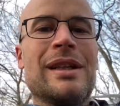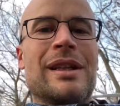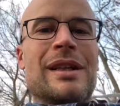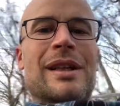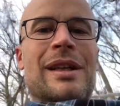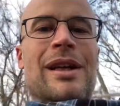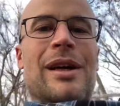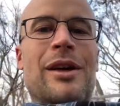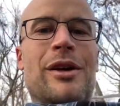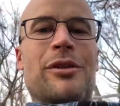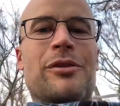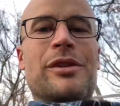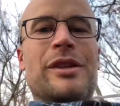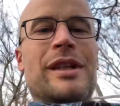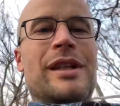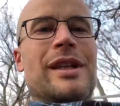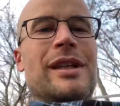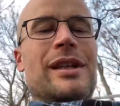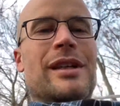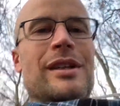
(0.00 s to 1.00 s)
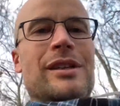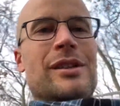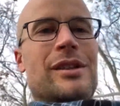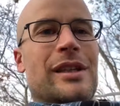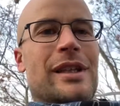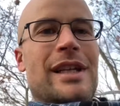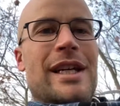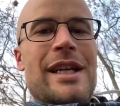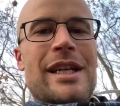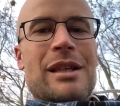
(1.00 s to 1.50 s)
of
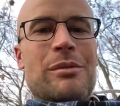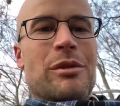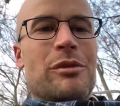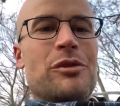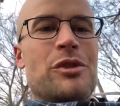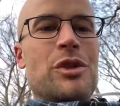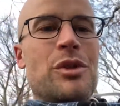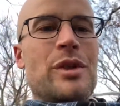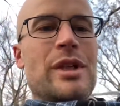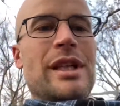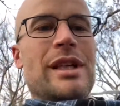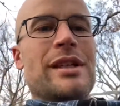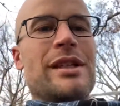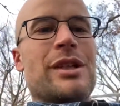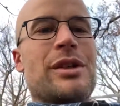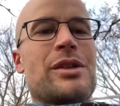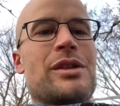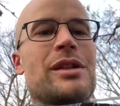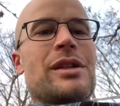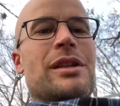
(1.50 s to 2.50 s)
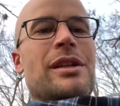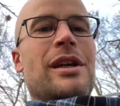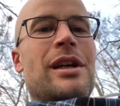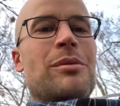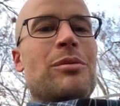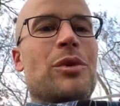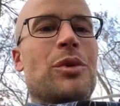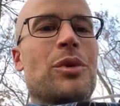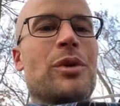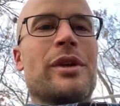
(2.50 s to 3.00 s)
the kingdom of Judah in years to
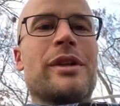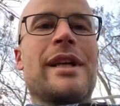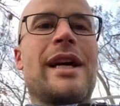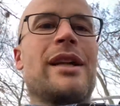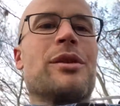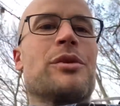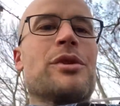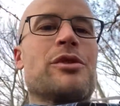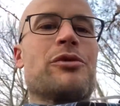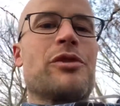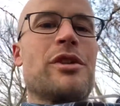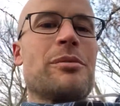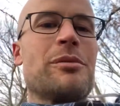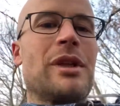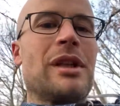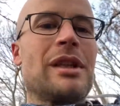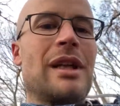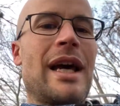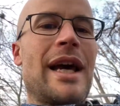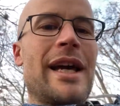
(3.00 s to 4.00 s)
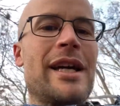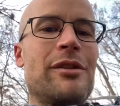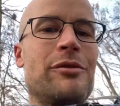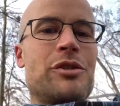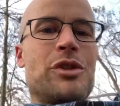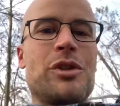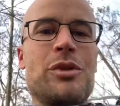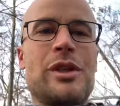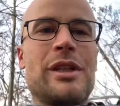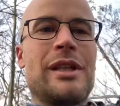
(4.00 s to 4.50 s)
come, or that it was from the line of
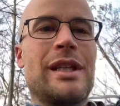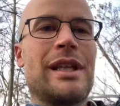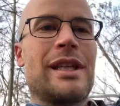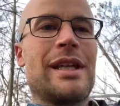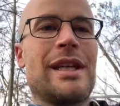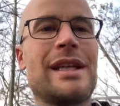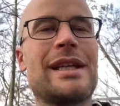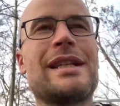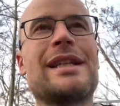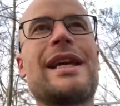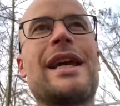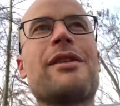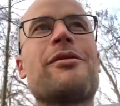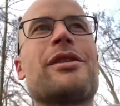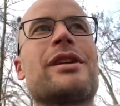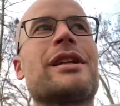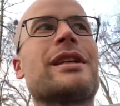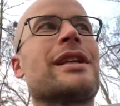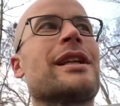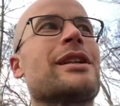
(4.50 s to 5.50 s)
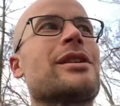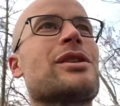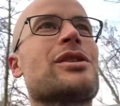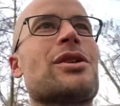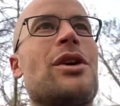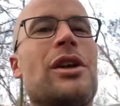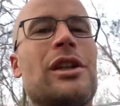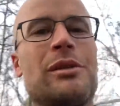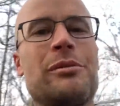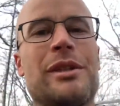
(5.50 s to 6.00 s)
Judah that King David and King
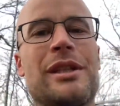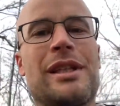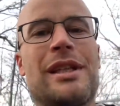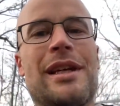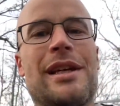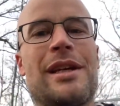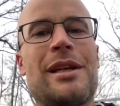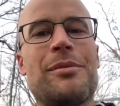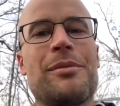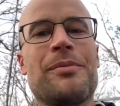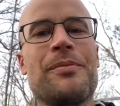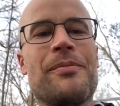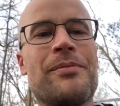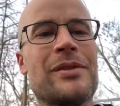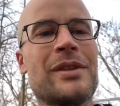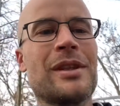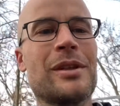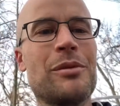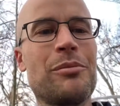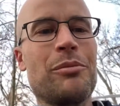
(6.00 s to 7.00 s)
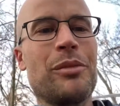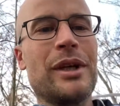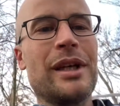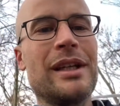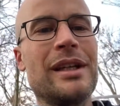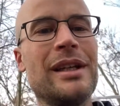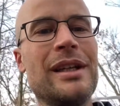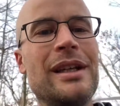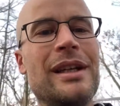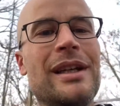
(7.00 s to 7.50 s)
Solomon came.
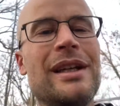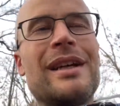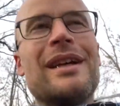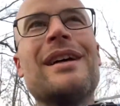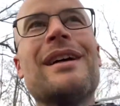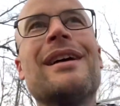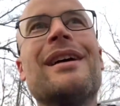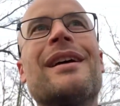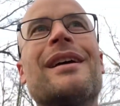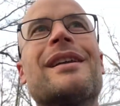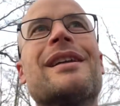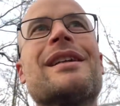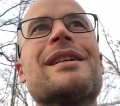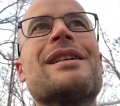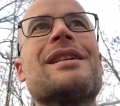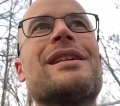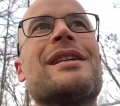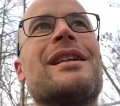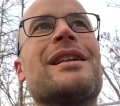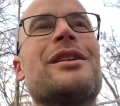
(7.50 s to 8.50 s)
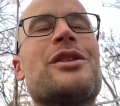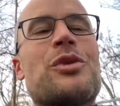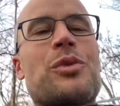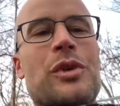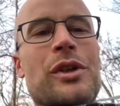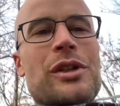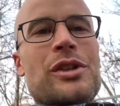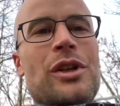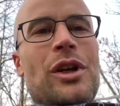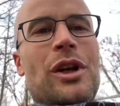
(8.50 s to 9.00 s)
But these
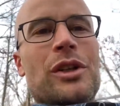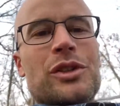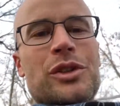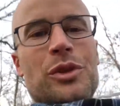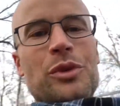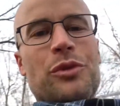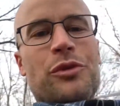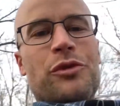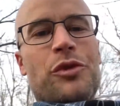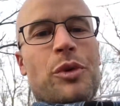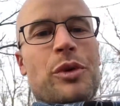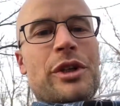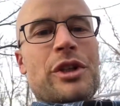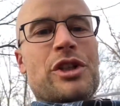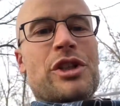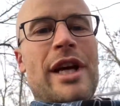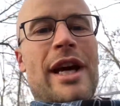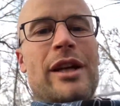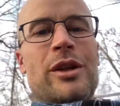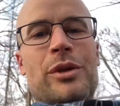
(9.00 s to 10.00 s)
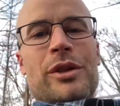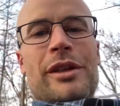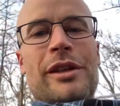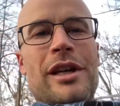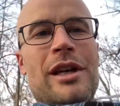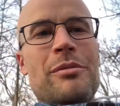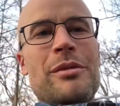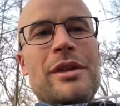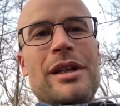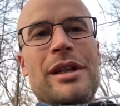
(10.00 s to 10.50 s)
words also foreshadow the
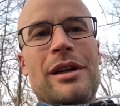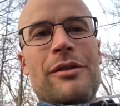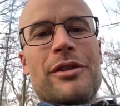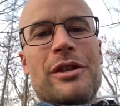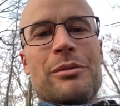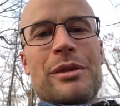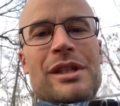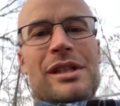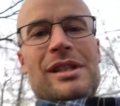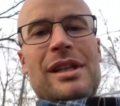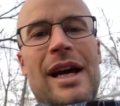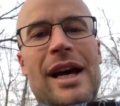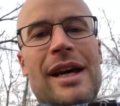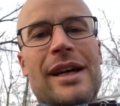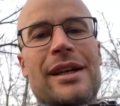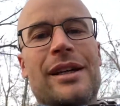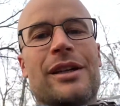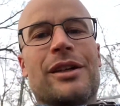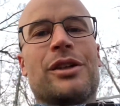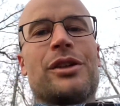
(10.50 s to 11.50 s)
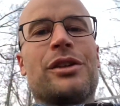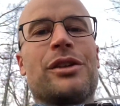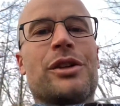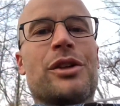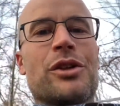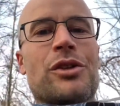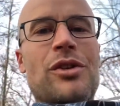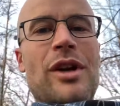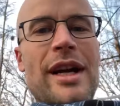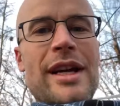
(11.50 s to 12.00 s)
coming of the Messiah, the
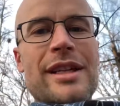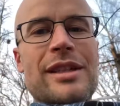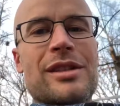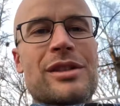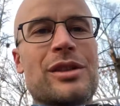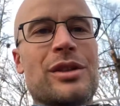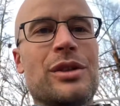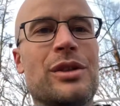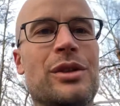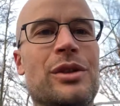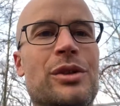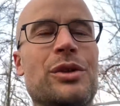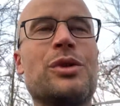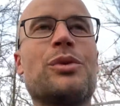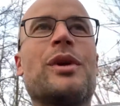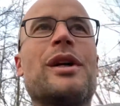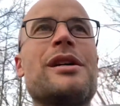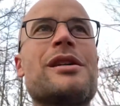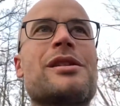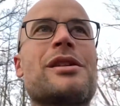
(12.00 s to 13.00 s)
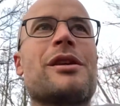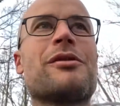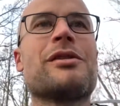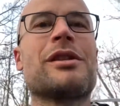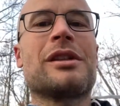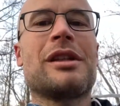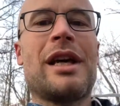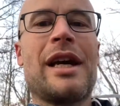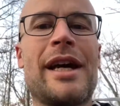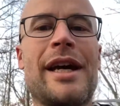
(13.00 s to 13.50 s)
Christ, who was of
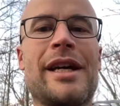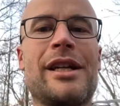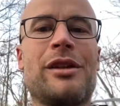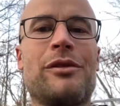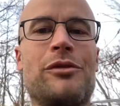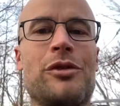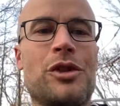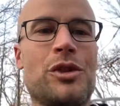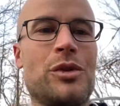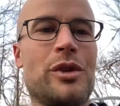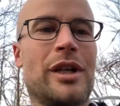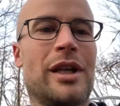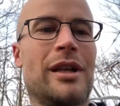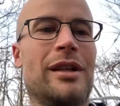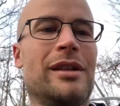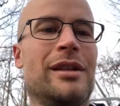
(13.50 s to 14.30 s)
the line of Judah,